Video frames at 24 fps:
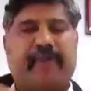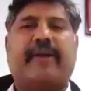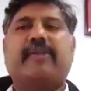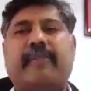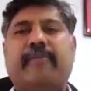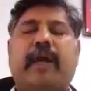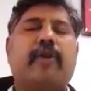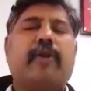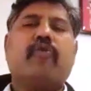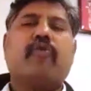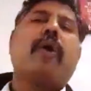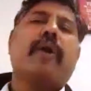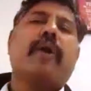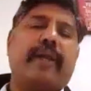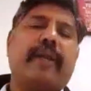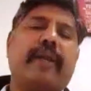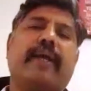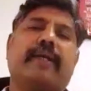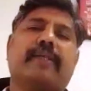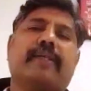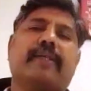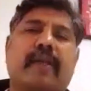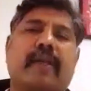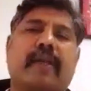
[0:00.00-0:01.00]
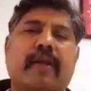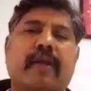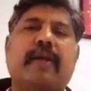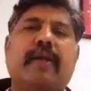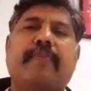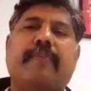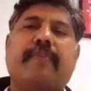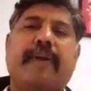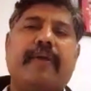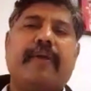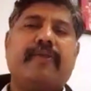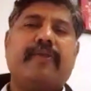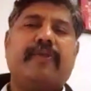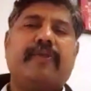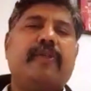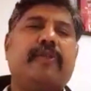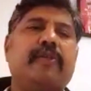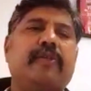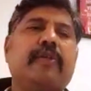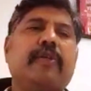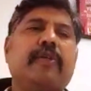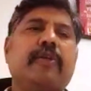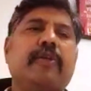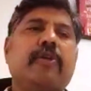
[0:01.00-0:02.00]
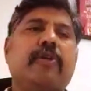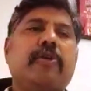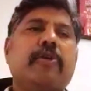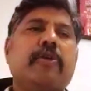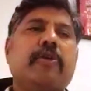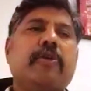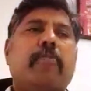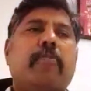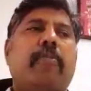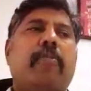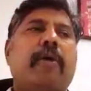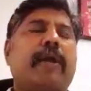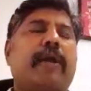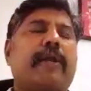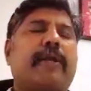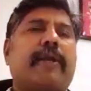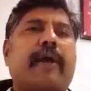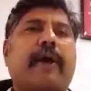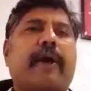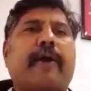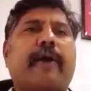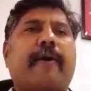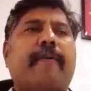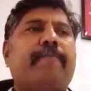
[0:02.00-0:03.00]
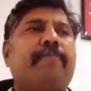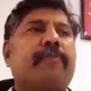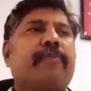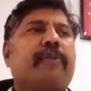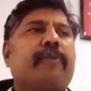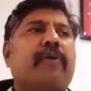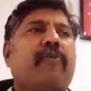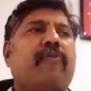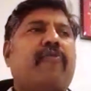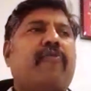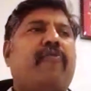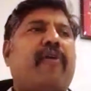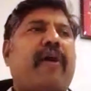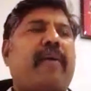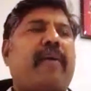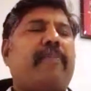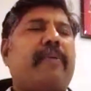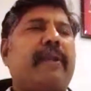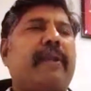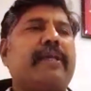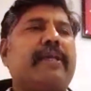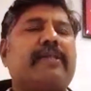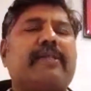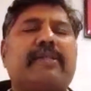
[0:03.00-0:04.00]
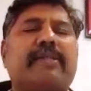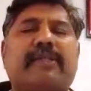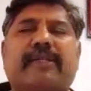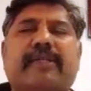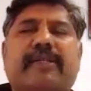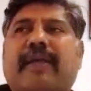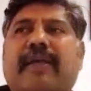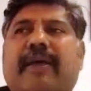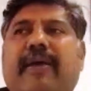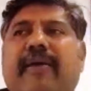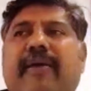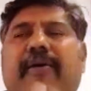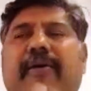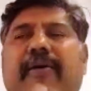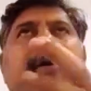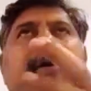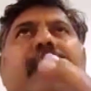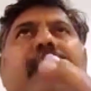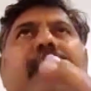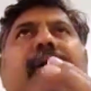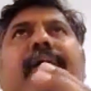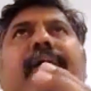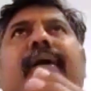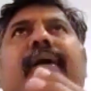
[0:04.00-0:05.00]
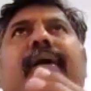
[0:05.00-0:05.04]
and manufacture them. And you don't want any external dependencies. But uh, uh,